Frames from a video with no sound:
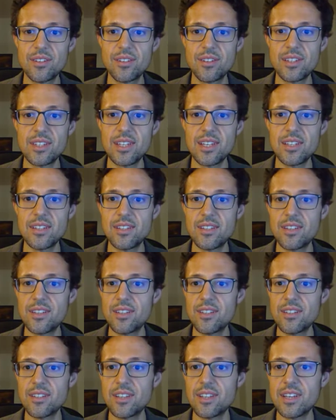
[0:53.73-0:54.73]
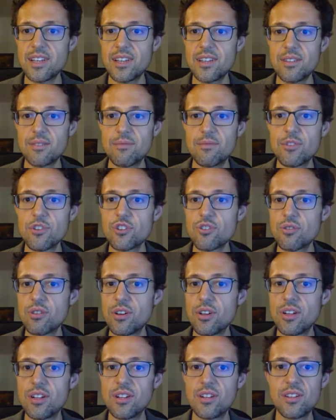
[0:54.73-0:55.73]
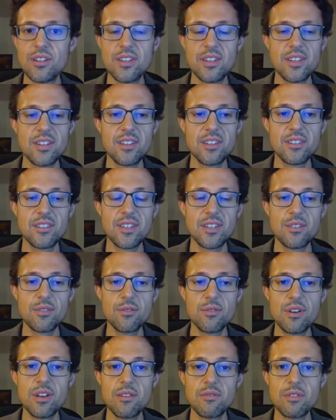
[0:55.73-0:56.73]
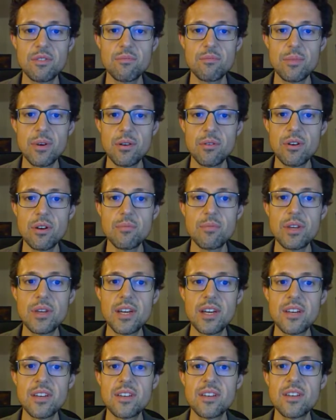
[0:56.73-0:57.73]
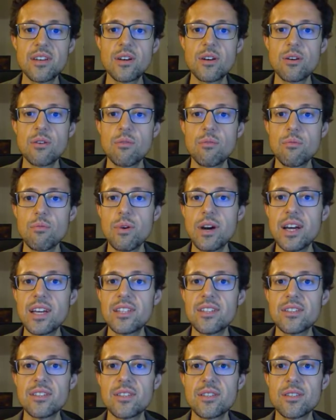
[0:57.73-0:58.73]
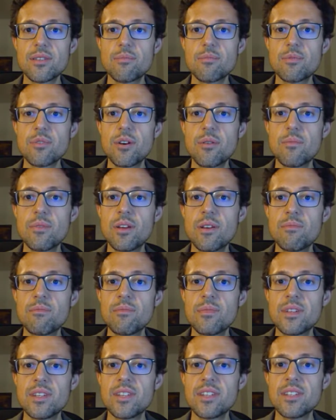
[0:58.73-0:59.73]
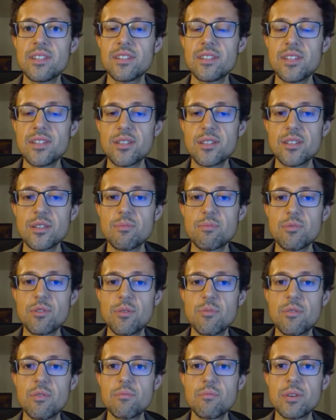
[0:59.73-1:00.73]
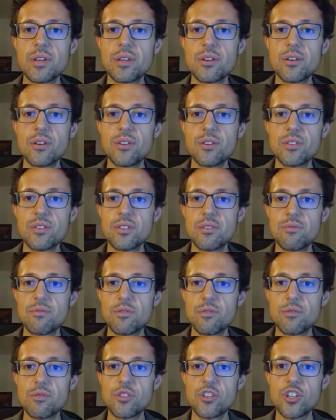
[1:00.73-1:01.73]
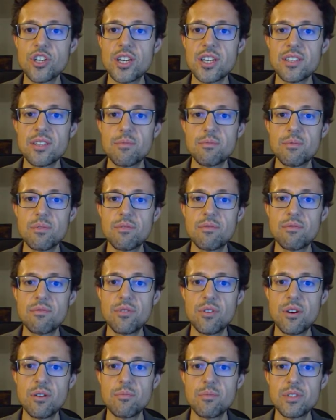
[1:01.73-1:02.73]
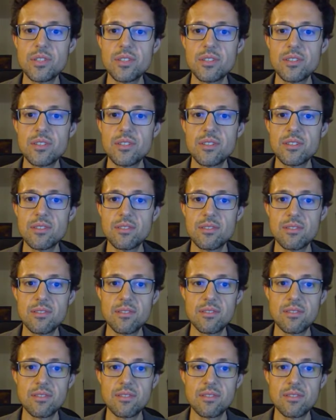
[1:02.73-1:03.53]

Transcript: the standard card visual that you have in Power BI. Why this is a problem? This is a problem because if you track the performance,